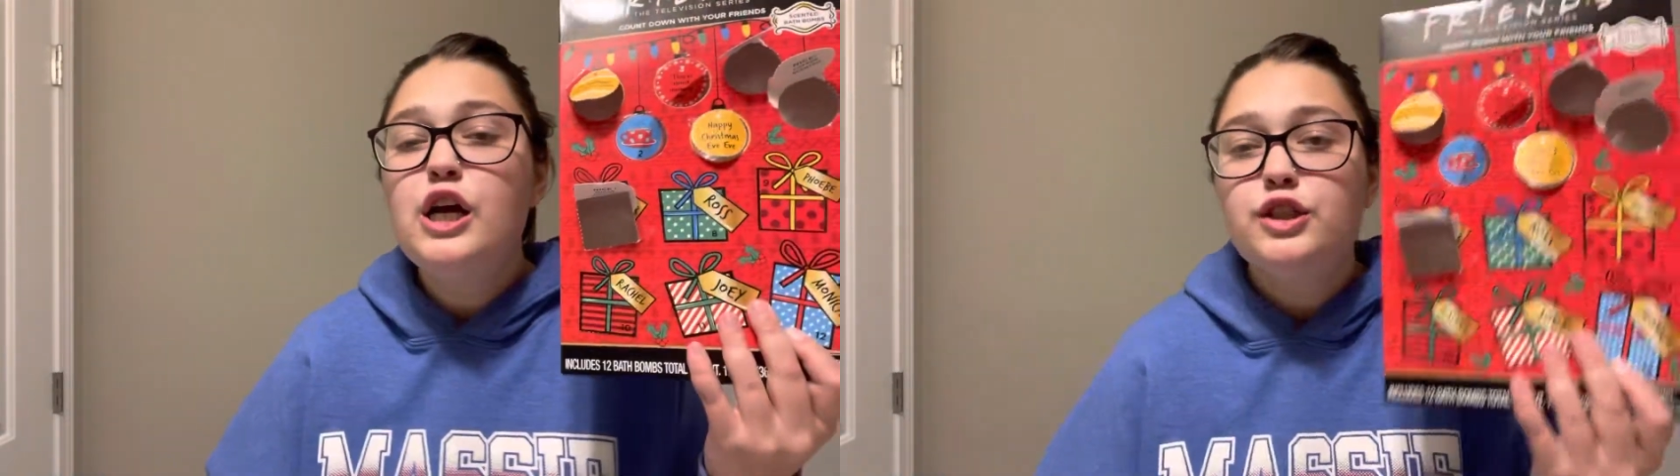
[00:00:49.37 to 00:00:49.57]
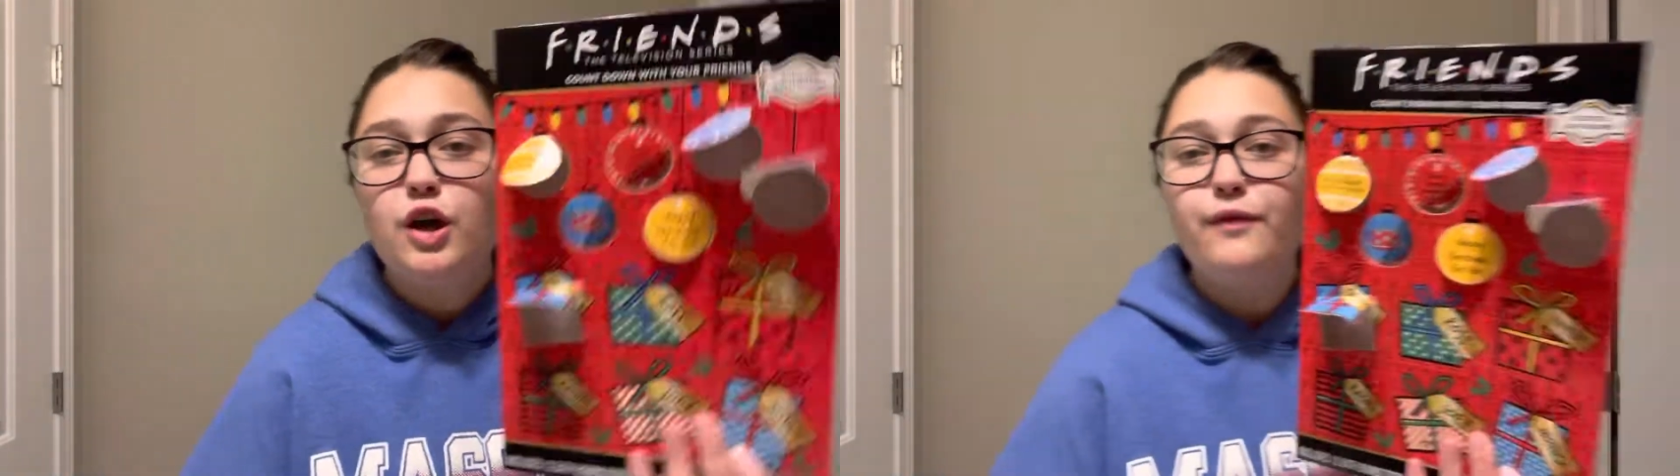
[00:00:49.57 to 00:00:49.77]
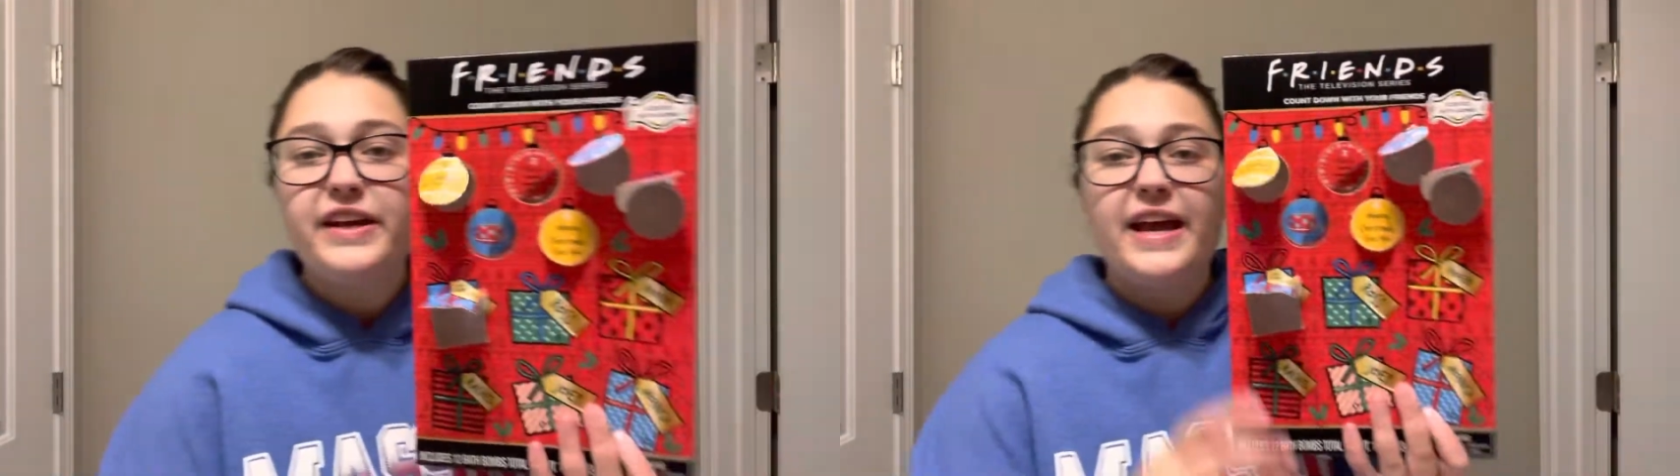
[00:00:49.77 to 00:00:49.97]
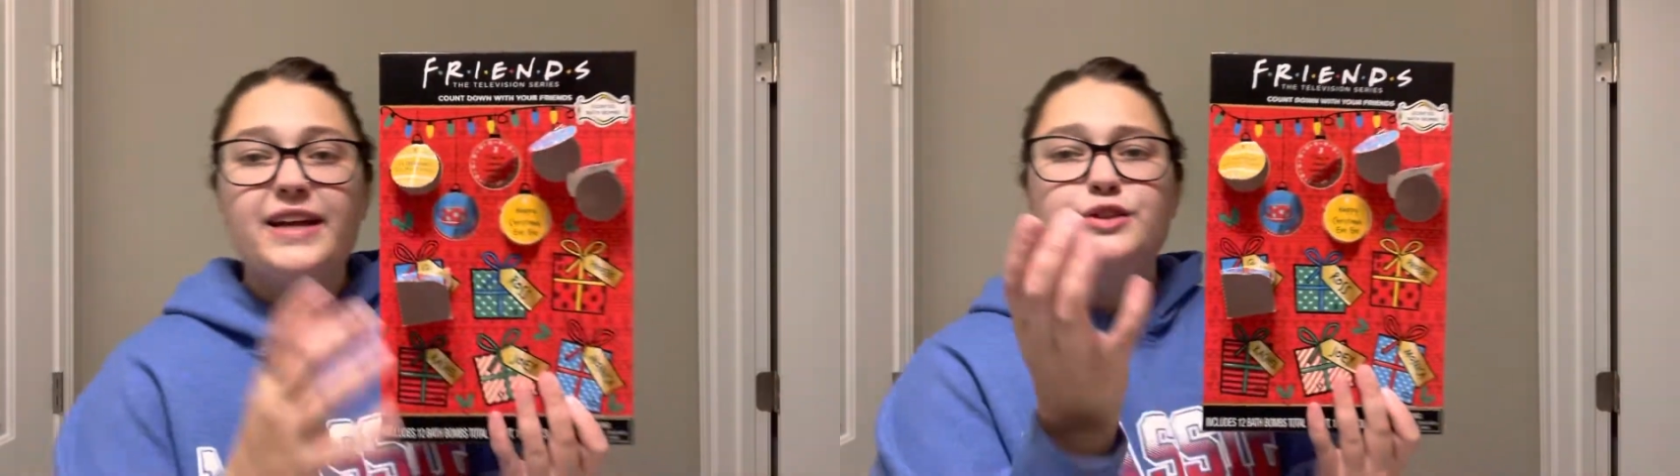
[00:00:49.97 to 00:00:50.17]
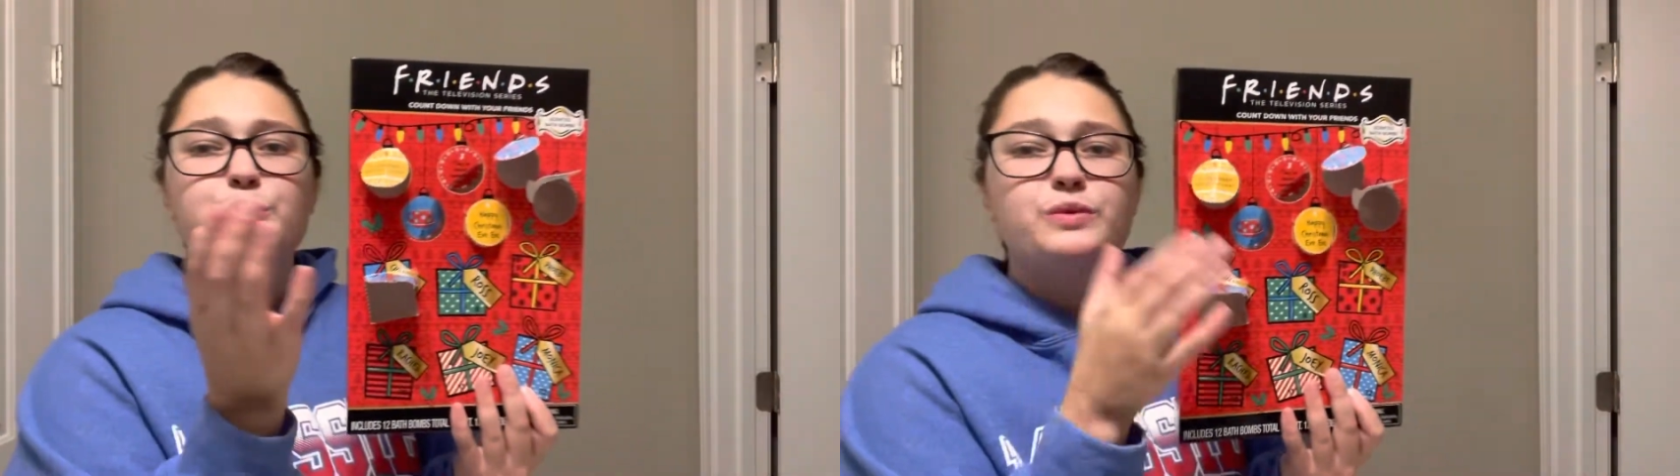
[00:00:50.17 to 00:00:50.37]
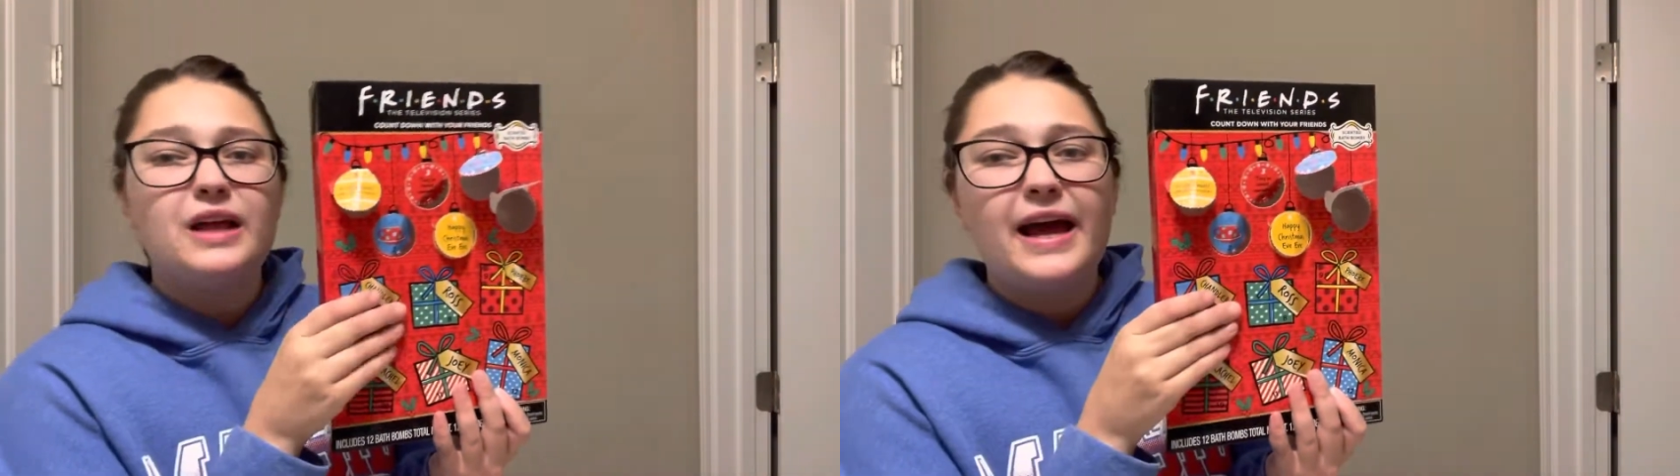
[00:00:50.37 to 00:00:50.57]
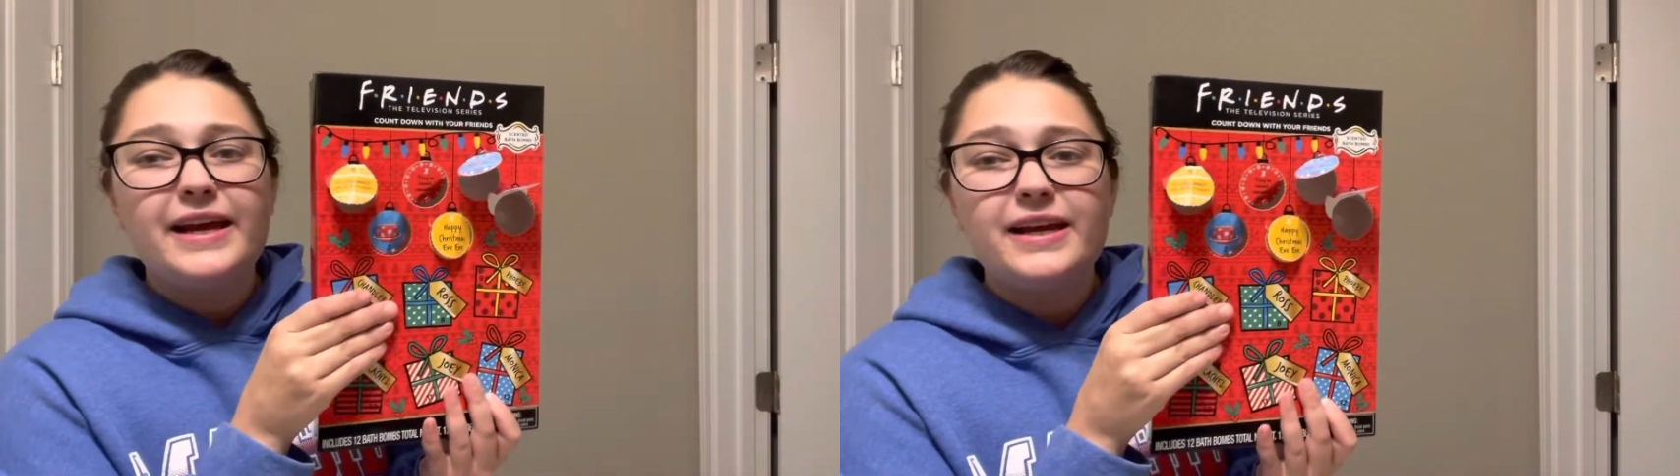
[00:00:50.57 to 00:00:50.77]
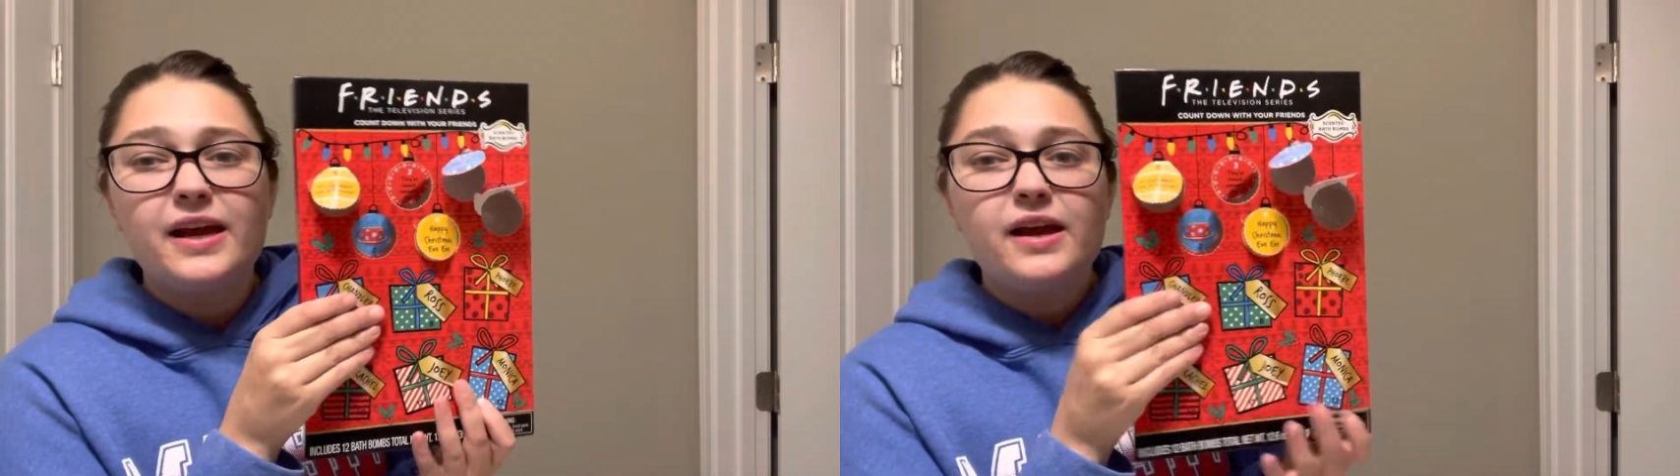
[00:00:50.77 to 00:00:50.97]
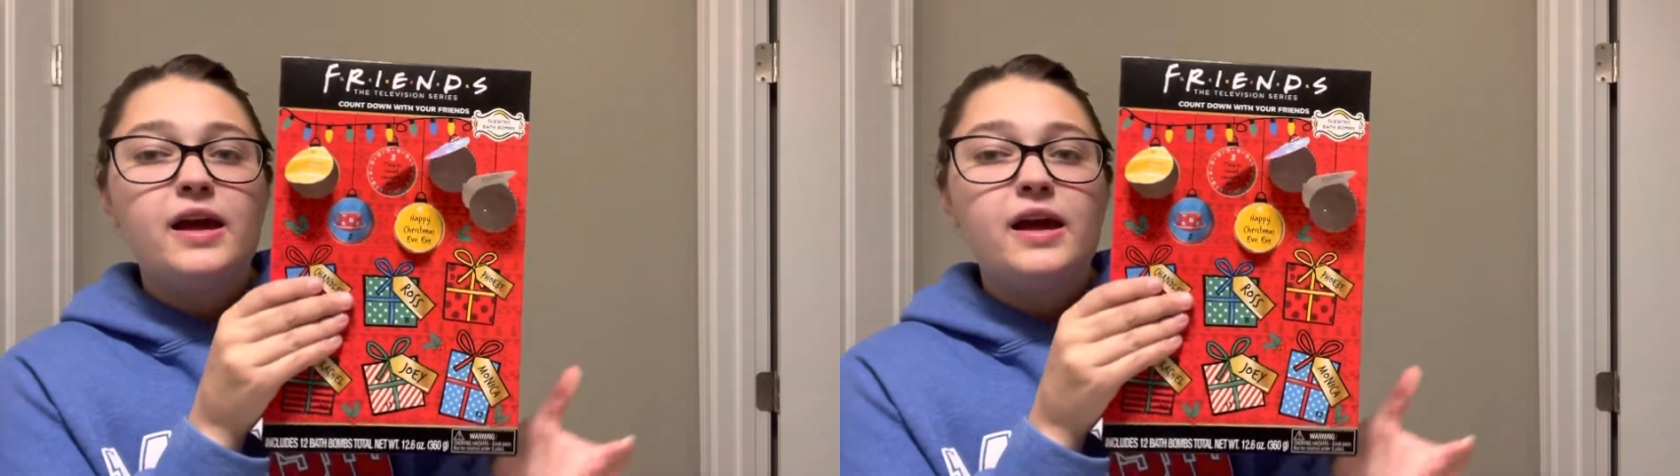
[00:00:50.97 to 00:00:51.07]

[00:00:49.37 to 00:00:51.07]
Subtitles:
Don't forget to like